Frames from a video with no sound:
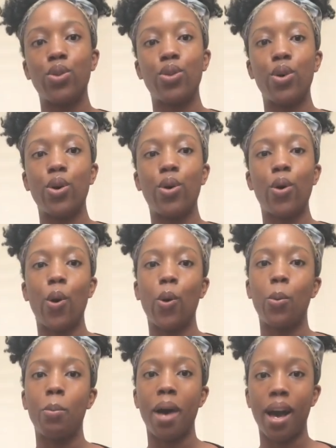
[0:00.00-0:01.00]
the
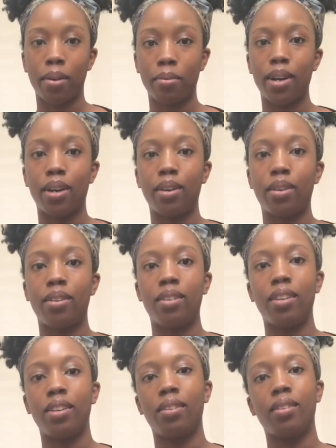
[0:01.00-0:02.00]
whole background
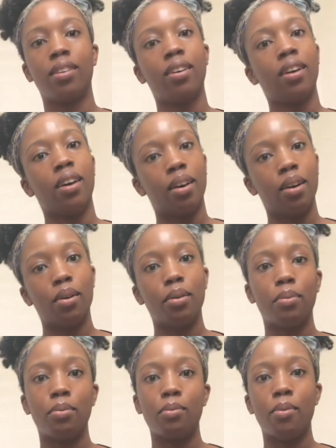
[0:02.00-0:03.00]
and
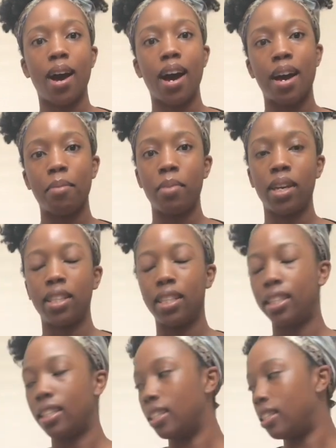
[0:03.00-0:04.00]
why I made
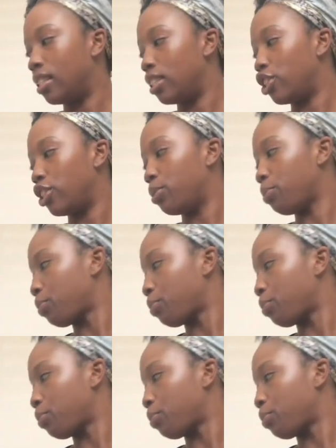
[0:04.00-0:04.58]
this decision.